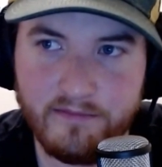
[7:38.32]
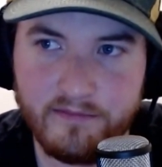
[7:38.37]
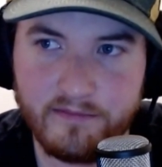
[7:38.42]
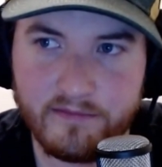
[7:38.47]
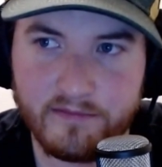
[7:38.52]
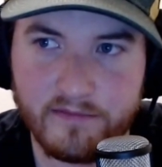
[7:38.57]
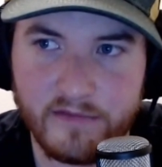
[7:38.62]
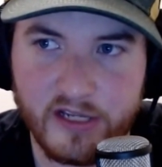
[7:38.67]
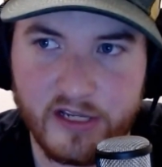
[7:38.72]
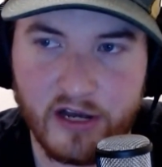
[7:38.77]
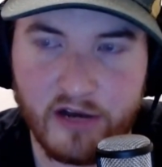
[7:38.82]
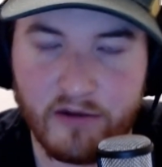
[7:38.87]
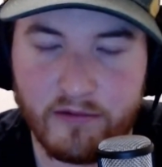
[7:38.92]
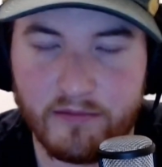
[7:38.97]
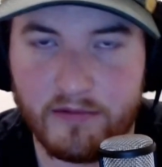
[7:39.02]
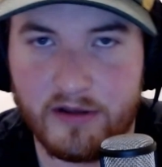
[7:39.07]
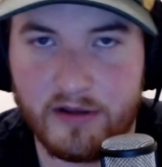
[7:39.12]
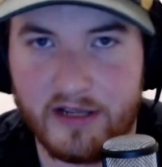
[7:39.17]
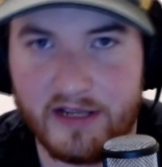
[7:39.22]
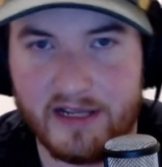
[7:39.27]
you know,
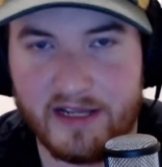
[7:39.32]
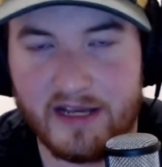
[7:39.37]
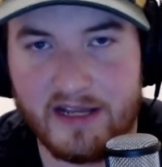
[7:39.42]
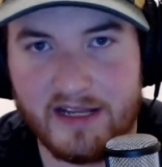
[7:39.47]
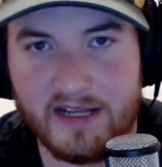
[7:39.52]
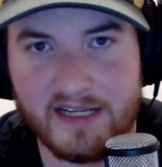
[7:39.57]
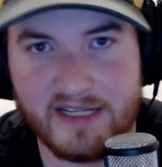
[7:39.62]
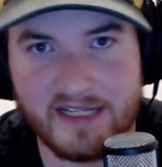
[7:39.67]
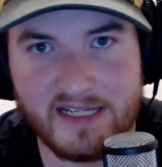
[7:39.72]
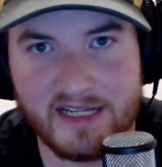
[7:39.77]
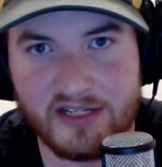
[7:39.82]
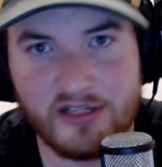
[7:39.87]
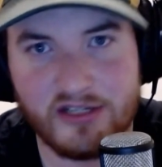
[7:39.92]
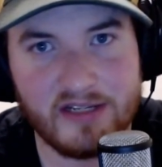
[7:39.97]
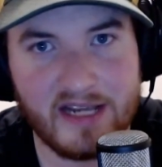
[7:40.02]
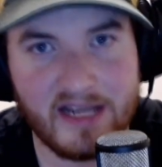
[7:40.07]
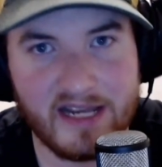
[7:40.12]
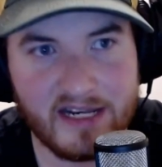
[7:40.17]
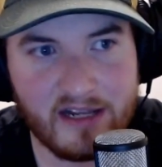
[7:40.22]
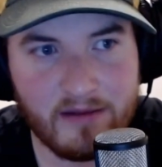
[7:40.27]
essentially I
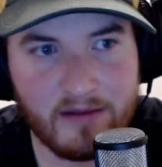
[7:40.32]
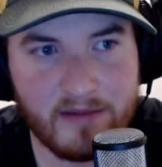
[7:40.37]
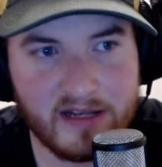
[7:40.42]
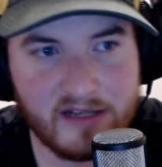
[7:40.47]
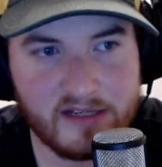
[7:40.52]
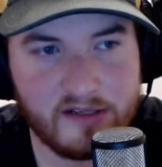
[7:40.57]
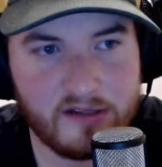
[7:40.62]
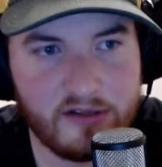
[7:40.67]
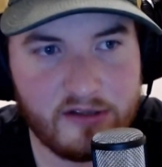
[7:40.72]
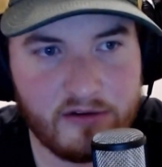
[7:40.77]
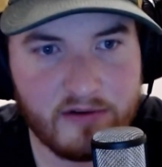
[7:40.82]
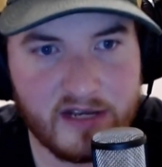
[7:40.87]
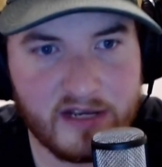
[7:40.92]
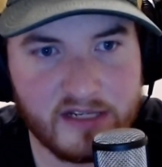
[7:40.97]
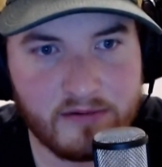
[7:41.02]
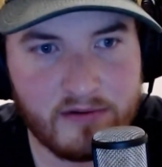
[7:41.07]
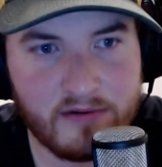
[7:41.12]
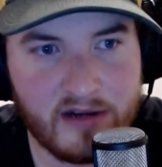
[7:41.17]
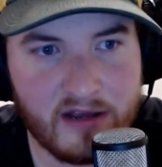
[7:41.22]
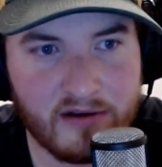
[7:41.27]
had to come back to the US
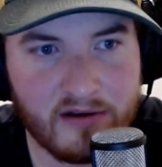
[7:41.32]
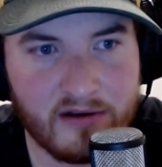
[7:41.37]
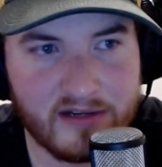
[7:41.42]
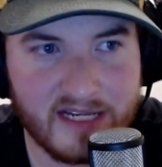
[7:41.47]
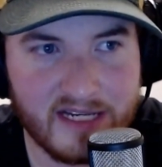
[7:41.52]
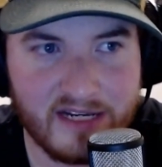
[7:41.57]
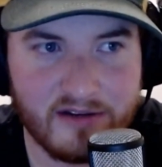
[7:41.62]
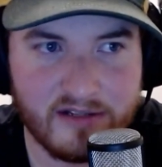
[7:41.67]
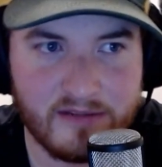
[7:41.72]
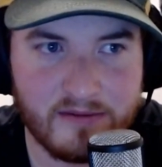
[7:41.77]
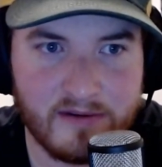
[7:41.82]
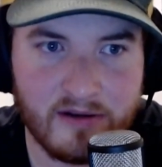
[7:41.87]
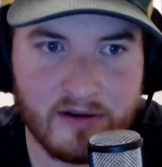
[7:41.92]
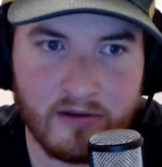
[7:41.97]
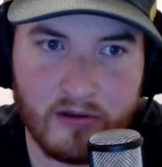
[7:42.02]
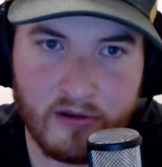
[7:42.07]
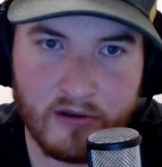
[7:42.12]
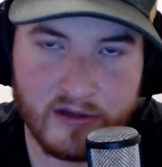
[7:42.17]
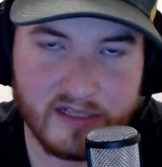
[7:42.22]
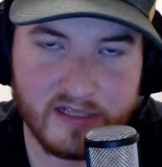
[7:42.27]
for now, because I know it's been a
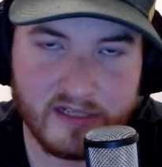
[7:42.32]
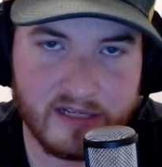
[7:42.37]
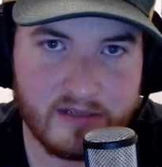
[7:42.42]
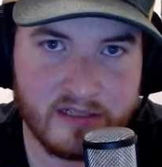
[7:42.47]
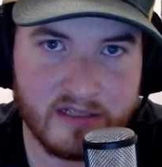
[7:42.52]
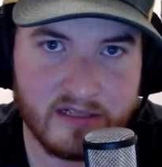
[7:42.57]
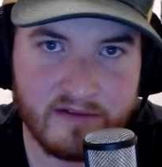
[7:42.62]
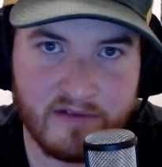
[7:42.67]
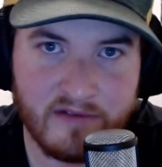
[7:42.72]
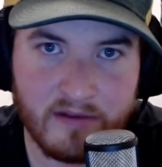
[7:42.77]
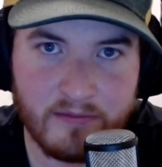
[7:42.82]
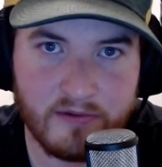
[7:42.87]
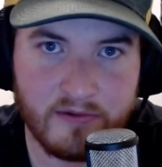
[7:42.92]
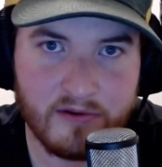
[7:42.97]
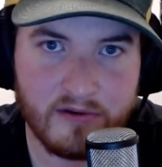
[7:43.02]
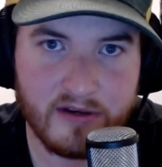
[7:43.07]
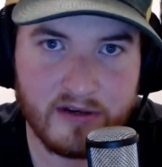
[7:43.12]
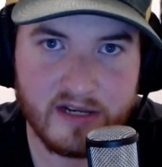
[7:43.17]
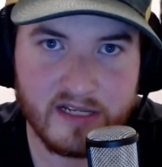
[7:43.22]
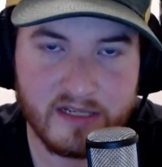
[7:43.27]
long time since I've
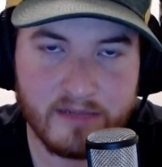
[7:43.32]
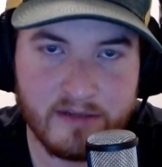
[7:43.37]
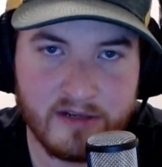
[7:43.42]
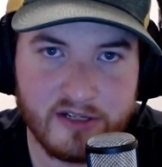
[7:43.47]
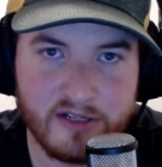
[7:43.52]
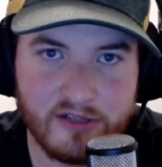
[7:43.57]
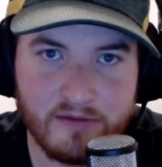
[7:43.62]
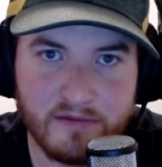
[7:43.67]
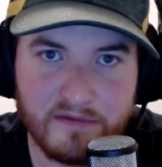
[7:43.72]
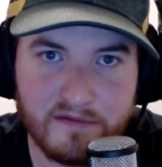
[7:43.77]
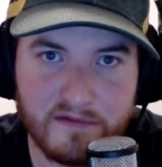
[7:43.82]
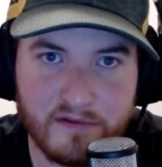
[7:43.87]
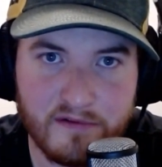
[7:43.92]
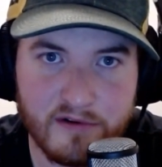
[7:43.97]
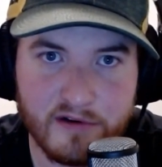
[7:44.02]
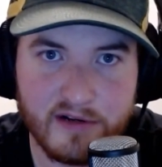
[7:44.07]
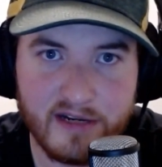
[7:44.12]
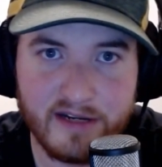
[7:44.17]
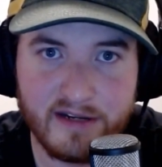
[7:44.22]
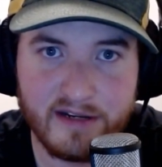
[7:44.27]
uploaded, as I mentioned
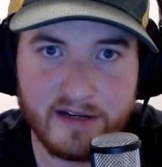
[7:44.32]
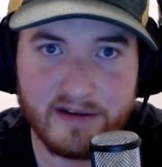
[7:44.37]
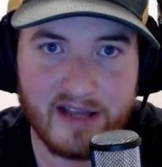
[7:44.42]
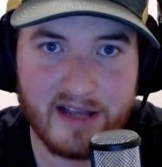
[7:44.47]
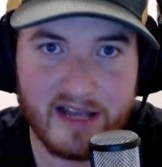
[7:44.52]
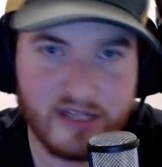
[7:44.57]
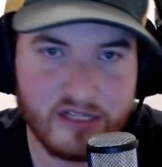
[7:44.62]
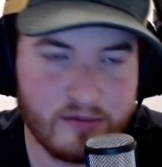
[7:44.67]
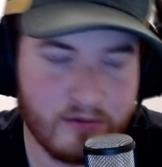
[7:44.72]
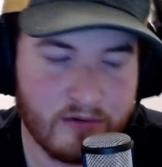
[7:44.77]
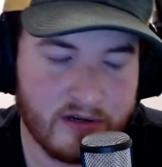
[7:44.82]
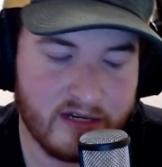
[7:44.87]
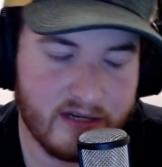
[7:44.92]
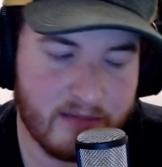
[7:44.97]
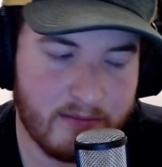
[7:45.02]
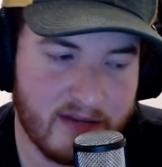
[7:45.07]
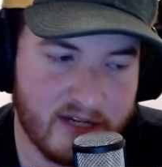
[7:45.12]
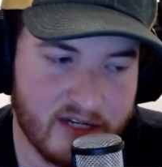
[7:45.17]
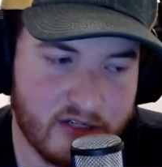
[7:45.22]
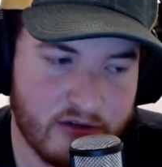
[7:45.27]
before, and I just wanted to
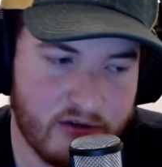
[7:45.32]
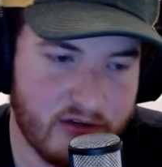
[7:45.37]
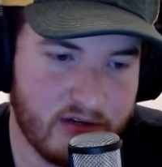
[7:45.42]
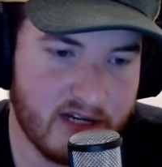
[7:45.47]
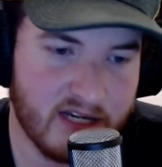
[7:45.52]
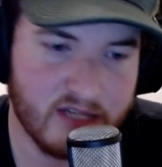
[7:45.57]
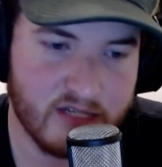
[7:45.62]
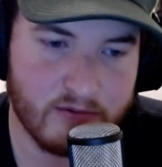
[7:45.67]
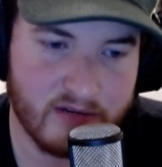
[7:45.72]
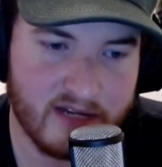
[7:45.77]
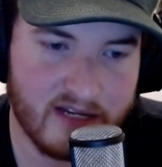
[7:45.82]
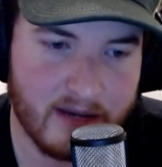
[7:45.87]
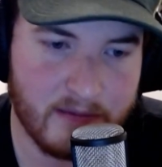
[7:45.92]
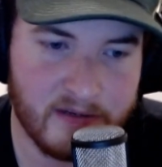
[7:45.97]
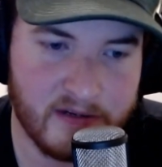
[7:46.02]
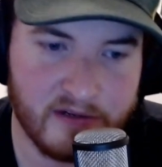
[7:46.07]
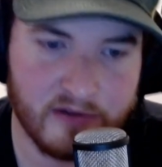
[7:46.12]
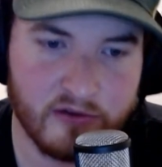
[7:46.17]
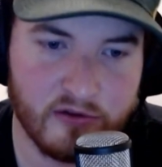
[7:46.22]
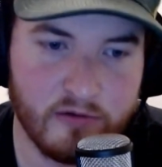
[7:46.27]
make sure you guys were kept
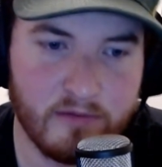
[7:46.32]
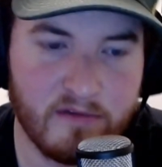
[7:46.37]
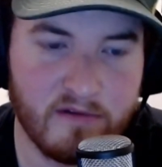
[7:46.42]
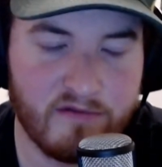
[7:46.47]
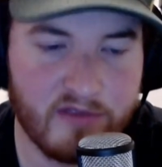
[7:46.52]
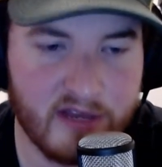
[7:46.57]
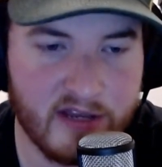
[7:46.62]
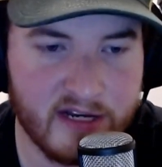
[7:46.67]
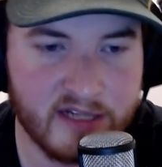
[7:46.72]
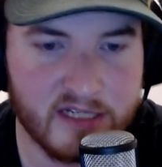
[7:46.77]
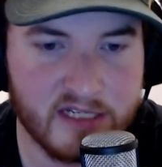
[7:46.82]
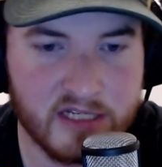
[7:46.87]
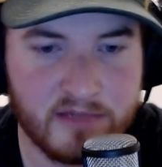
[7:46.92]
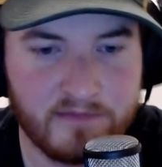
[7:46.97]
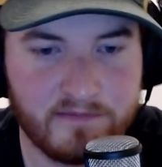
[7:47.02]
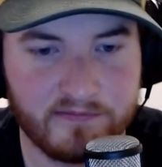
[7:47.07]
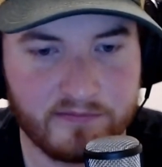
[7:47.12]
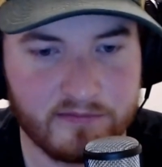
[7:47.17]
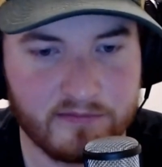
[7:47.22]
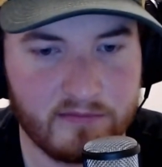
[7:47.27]
in the loop of things.
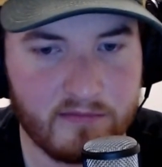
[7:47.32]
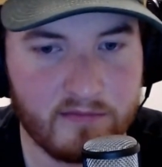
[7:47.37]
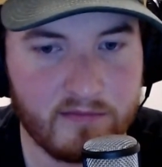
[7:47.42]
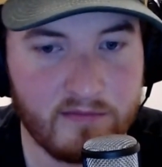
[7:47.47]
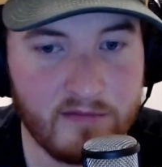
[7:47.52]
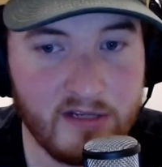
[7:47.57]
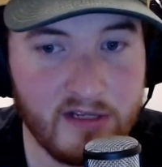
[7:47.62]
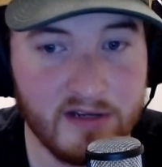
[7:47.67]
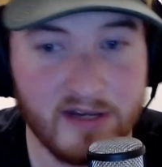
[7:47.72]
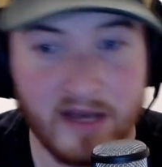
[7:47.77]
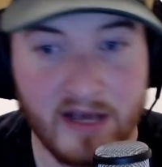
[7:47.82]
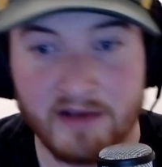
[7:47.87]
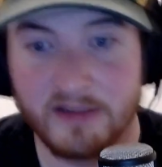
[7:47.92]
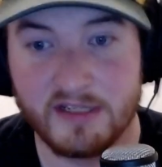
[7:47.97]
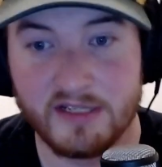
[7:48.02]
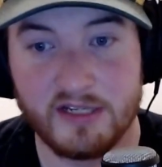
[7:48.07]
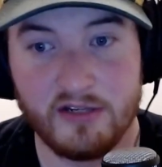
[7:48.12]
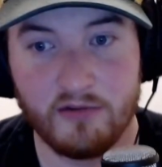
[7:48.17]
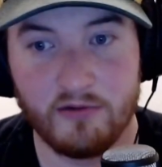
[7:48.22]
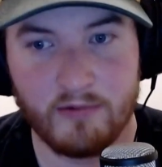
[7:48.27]
Now, as
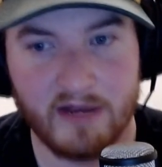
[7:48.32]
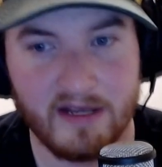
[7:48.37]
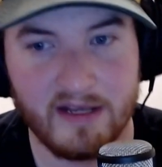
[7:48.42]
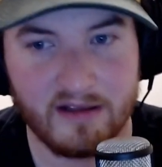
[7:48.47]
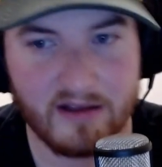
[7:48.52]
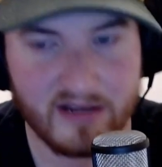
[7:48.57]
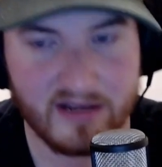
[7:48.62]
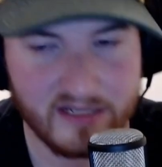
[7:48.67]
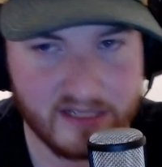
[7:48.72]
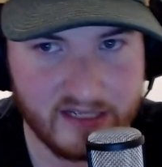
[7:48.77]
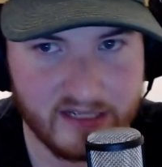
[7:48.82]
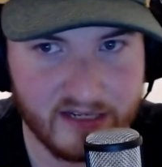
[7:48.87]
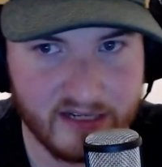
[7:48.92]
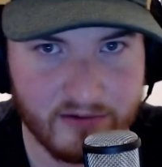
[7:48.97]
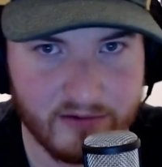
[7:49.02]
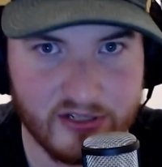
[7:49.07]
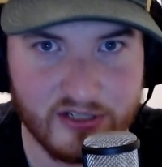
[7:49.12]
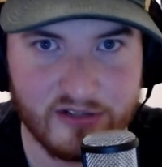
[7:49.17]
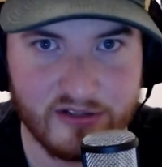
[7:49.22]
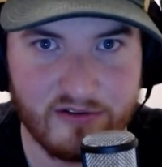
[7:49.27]
to the weight loss thing,
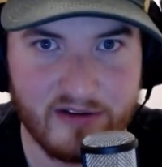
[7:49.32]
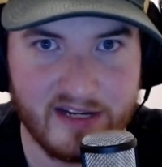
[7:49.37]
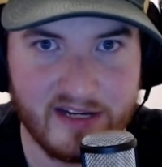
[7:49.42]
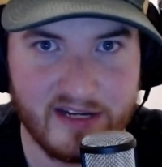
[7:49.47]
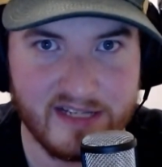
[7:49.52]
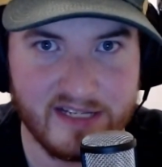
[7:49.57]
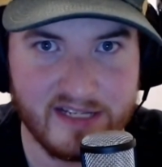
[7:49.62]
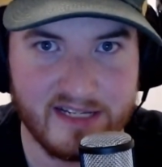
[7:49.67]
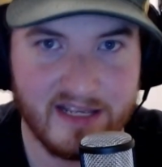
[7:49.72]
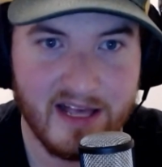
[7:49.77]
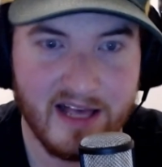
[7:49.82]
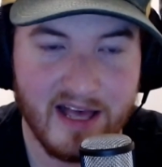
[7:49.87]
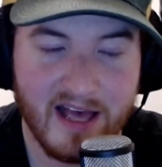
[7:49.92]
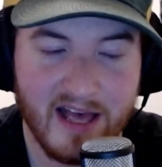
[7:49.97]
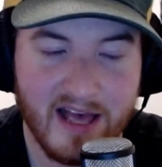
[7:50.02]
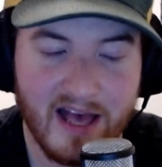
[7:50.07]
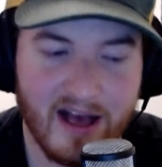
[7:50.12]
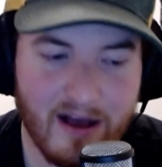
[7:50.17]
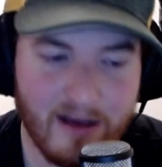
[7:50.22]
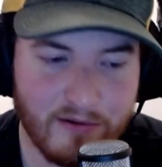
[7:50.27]
which is crazy,
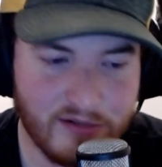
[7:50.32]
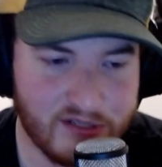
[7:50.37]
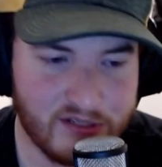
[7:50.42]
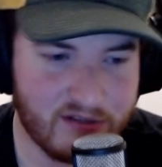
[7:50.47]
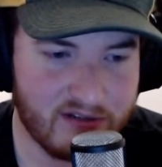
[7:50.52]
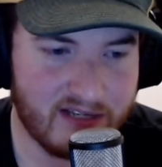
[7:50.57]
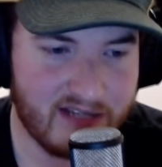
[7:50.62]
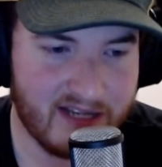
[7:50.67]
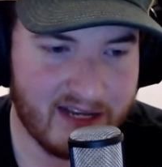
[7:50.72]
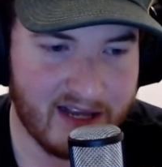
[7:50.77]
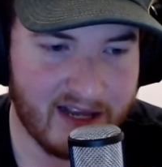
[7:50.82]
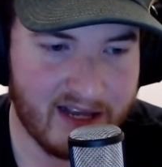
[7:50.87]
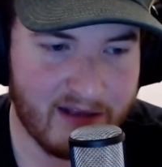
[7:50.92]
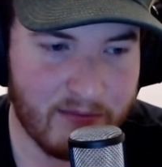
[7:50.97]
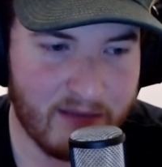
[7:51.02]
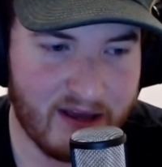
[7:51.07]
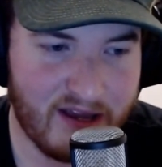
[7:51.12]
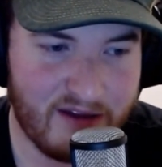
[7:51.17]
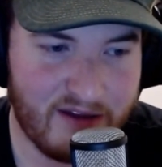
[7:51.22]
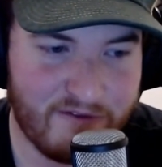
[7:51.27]
I was looking at
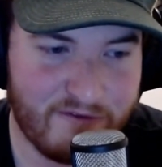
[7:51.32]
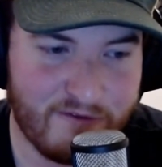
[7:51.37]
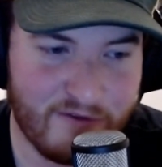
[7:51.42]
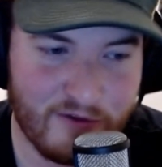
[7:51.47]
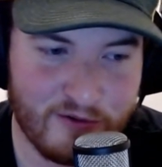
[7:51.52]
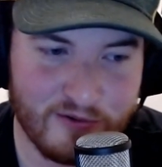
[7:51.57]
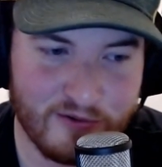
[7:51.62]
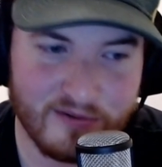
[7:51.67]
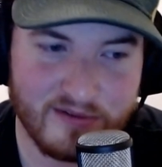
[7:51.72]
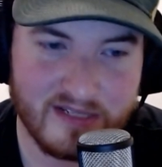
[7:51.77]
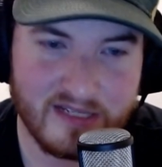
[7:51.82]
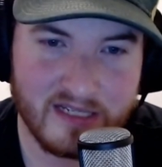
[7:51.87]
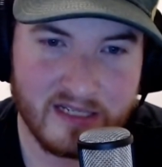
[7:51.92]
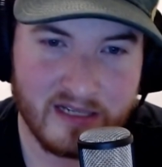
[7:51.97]
my phone's